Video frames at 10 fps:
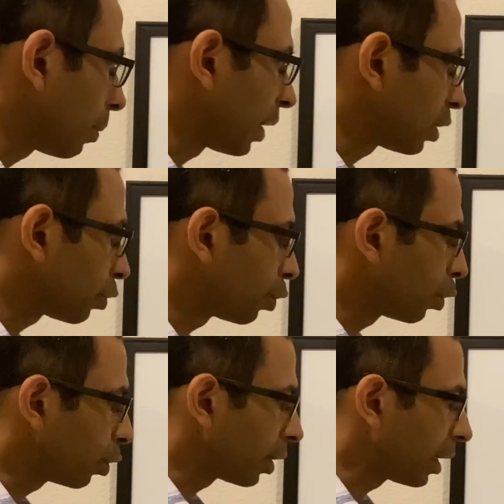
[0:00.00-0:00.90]
minus
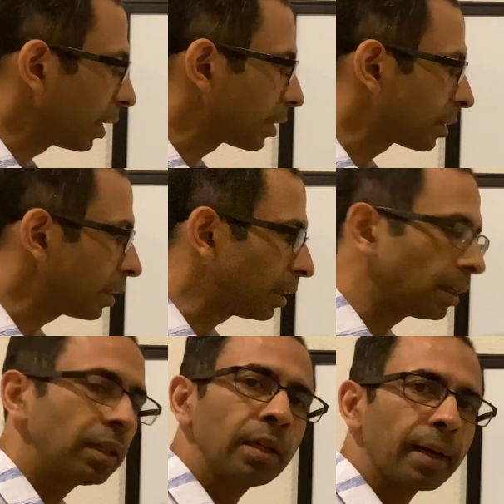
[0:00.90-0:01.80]

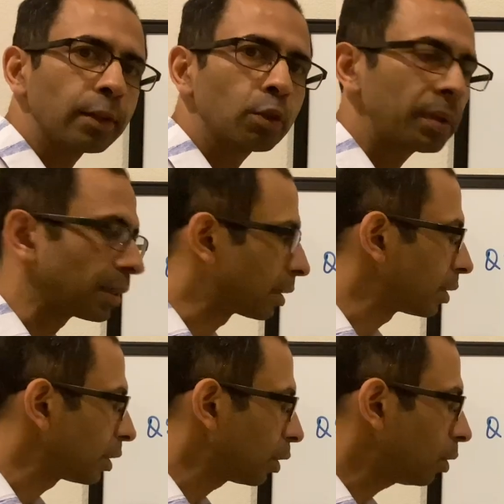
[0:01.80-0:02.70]
4ac has to be less than
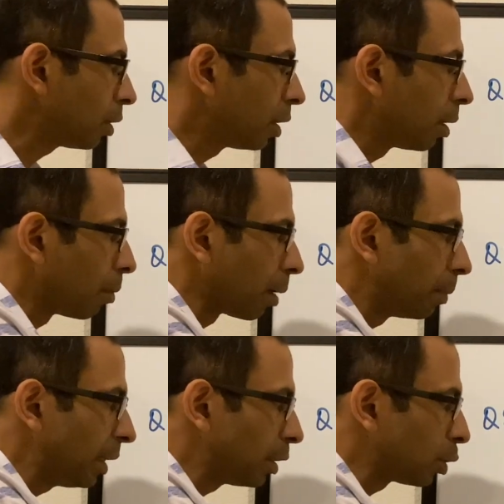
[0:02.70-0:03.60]
0. My
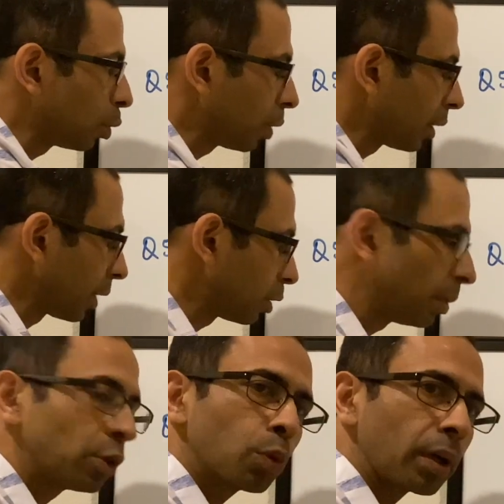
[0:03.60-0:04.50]
b is 2 and hence
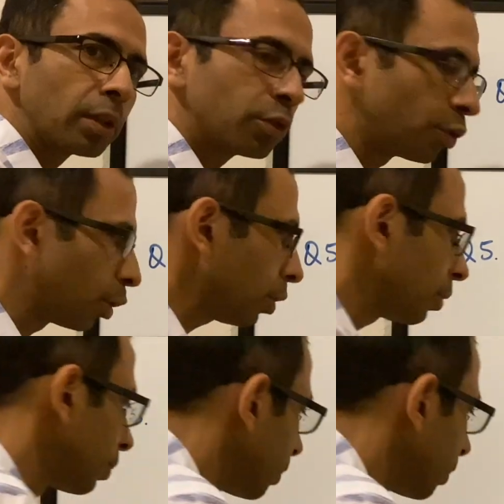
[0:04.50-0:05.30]
b square is 4.